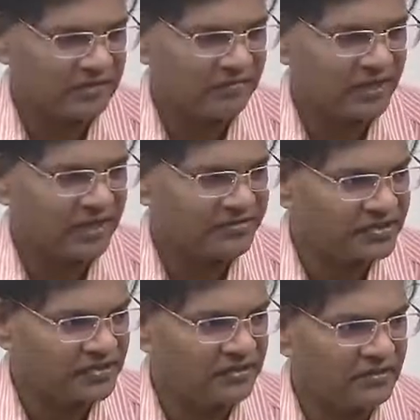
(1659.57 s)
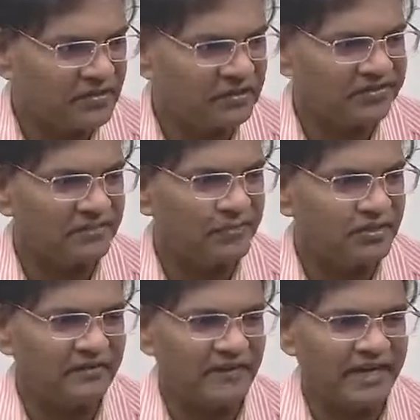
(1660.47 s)
parties to support
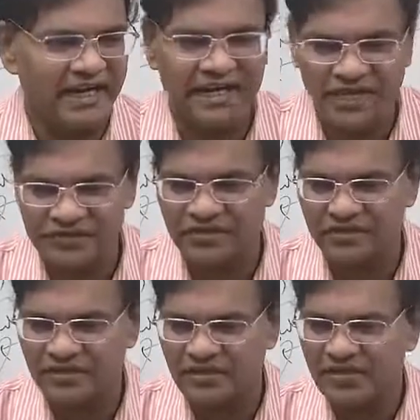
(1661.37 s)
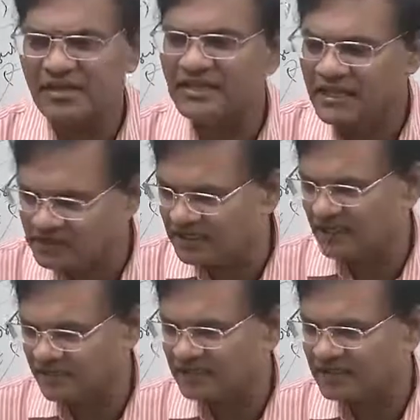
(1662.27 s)
your candidature. Then
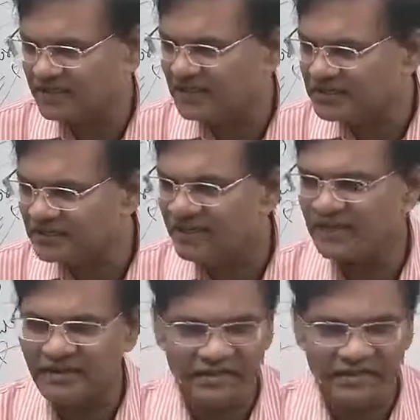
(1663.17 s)
only you can